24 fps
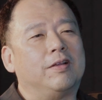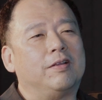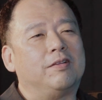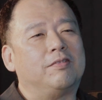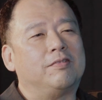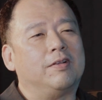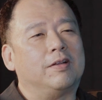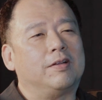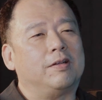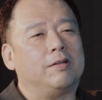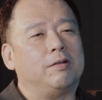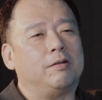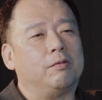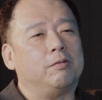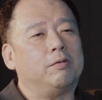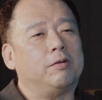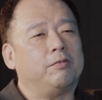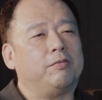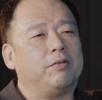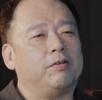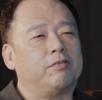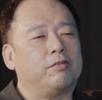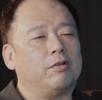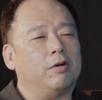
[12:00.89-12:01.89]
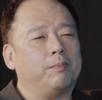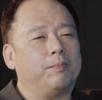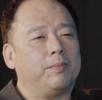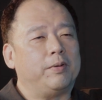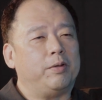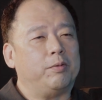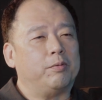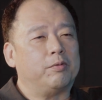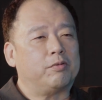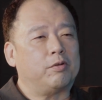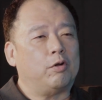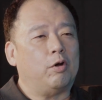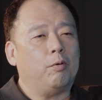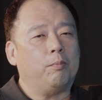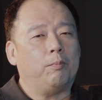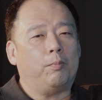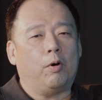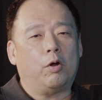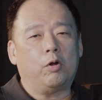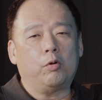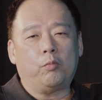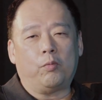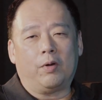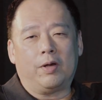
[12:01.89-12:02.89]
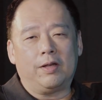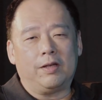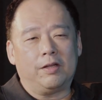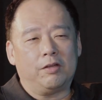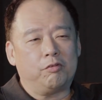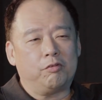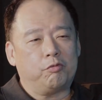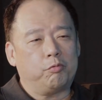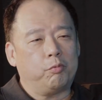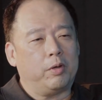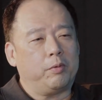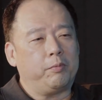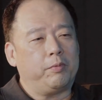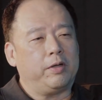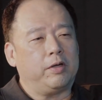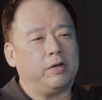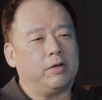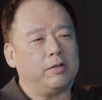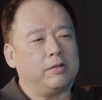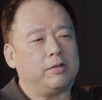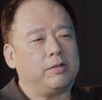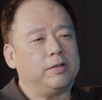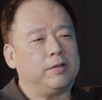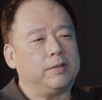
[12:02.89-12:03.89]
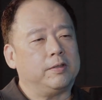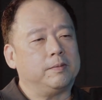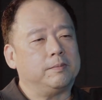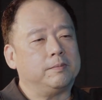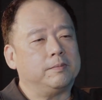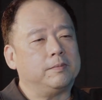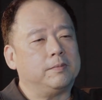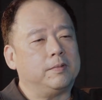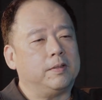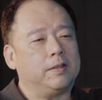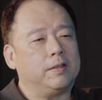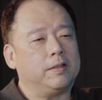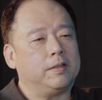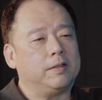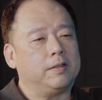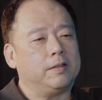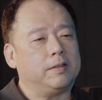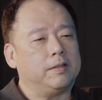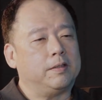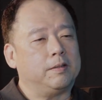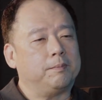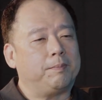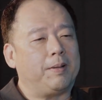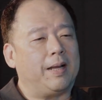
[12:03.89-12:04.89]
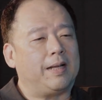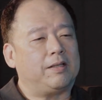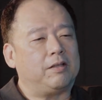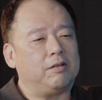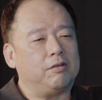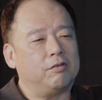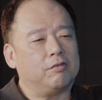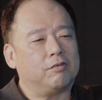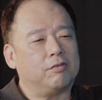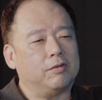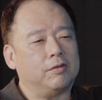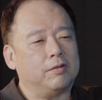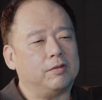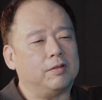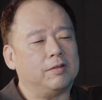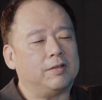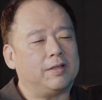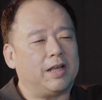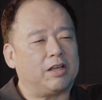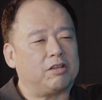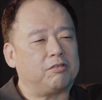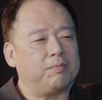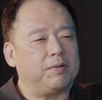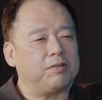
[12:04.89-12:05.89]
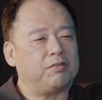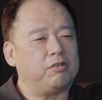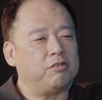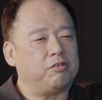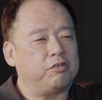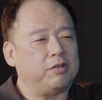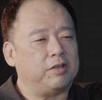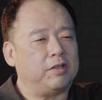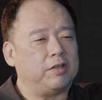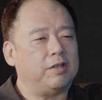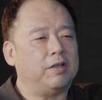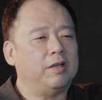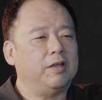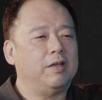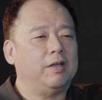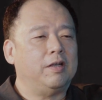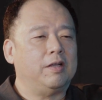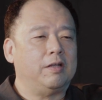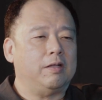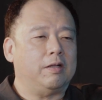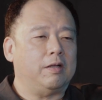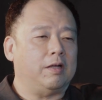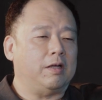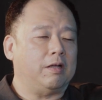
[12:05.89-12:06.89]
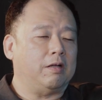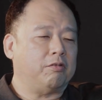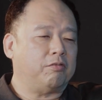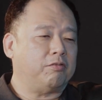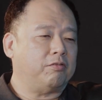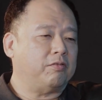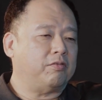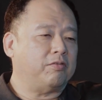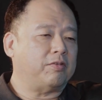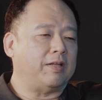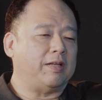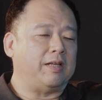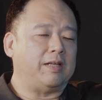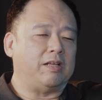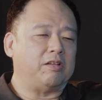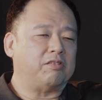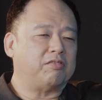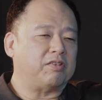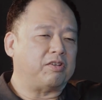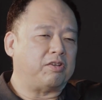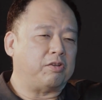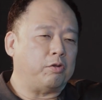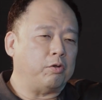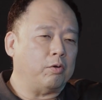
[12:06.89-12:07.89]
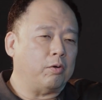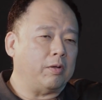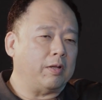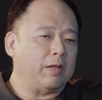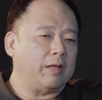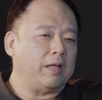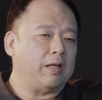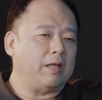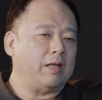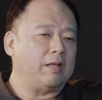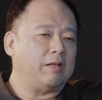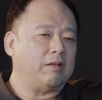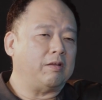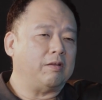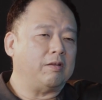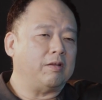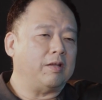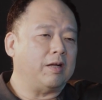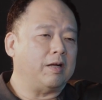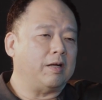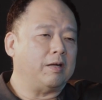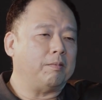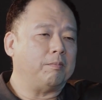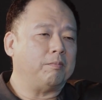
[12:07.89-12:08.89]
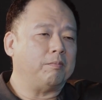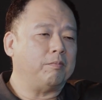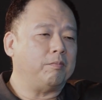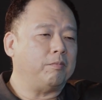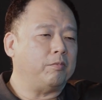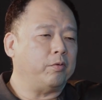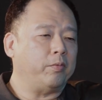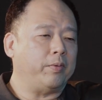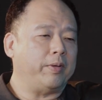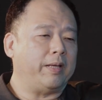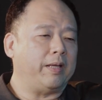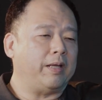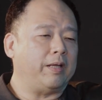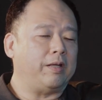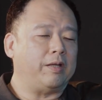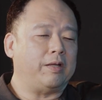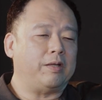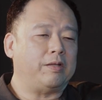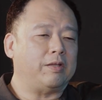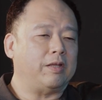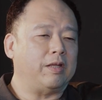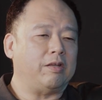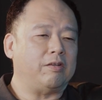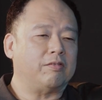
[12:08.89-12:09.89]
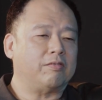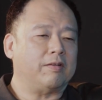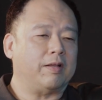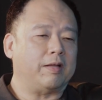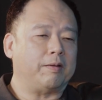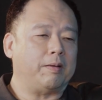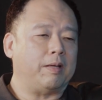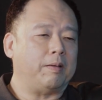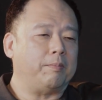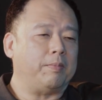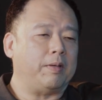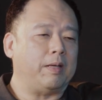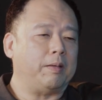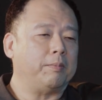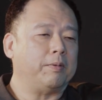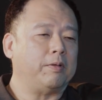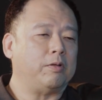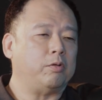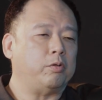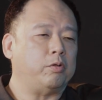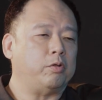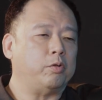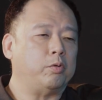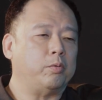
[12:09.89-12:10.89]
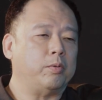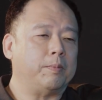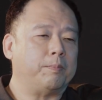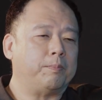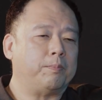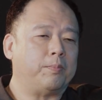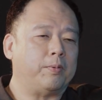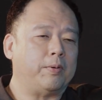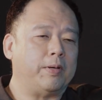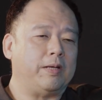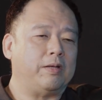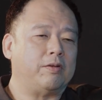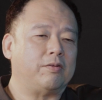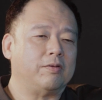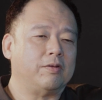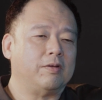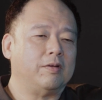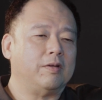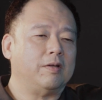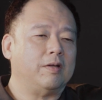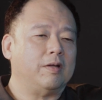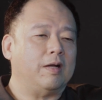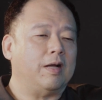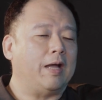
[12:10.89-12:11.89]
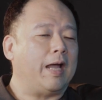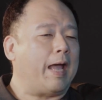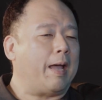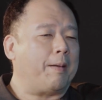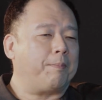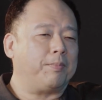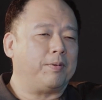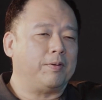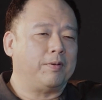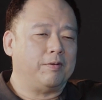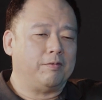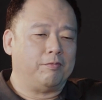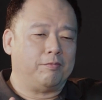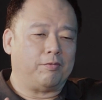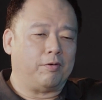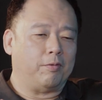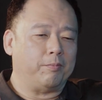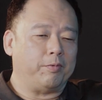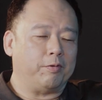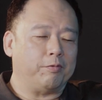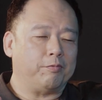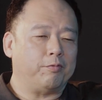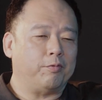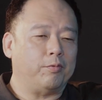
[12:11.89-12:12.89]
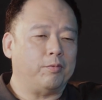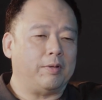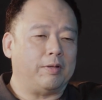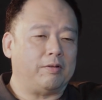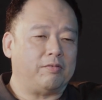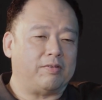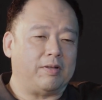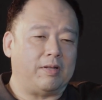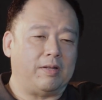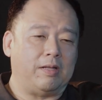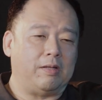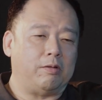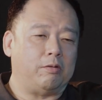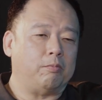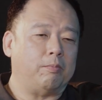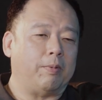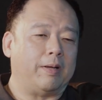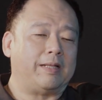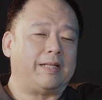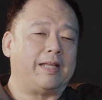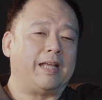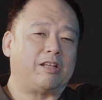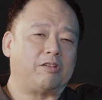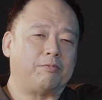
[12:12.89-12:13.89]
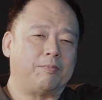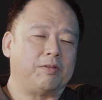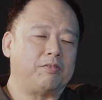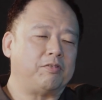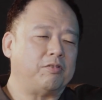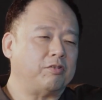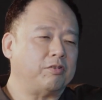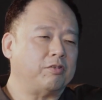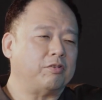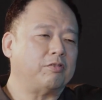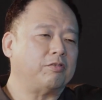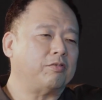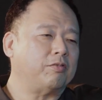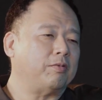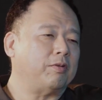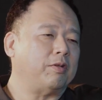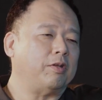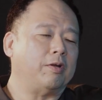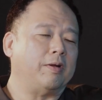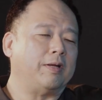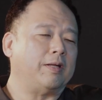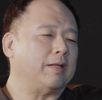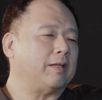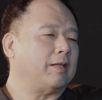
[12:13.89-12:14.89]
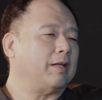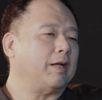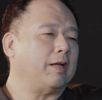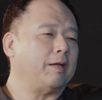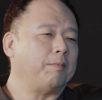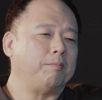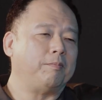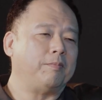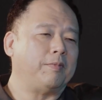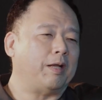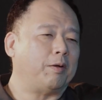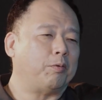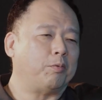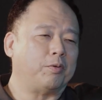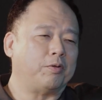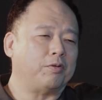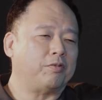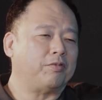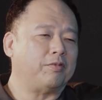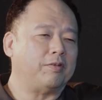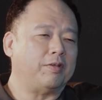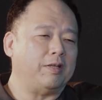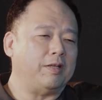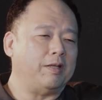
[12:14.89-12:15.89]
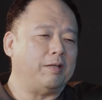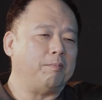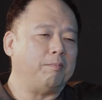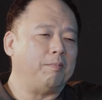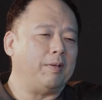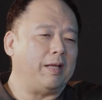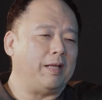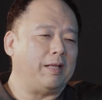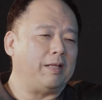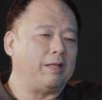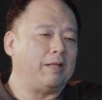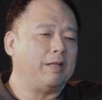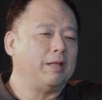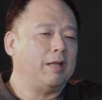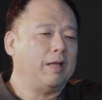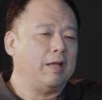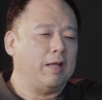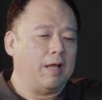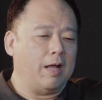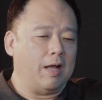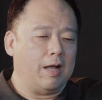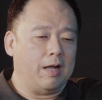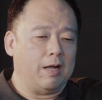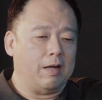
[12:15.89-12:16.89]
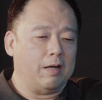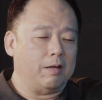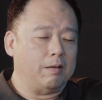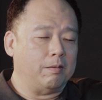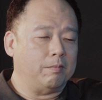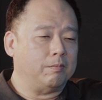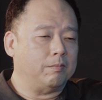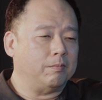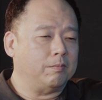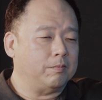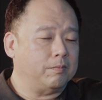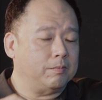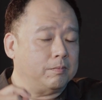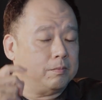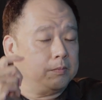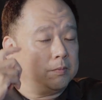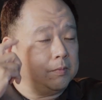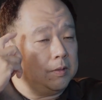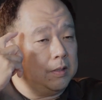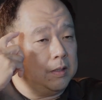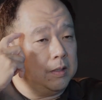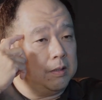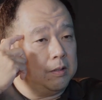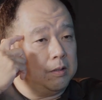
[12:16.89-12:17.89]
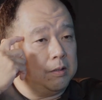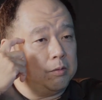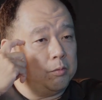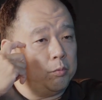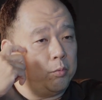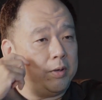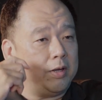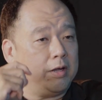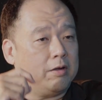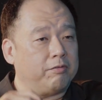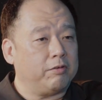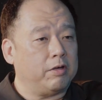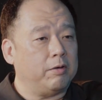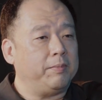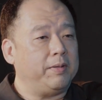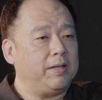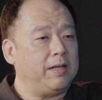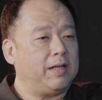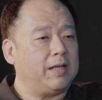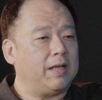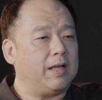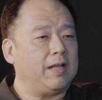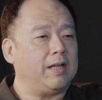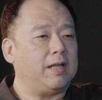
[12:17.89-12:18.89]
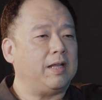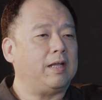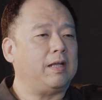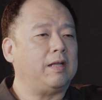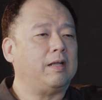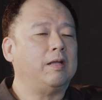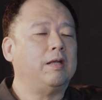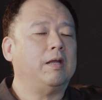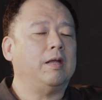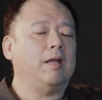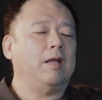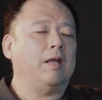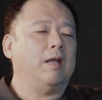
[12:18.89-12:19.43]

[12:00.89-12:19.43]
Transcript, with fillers: I started, one the first company was called Wireless, where we got um, uh, patents on text messaging, uh, sending it securely, and um, doing things like being able to do a print app from your phone and sending it by text messages. You know, at a time that was the main um, uh, way of communicating.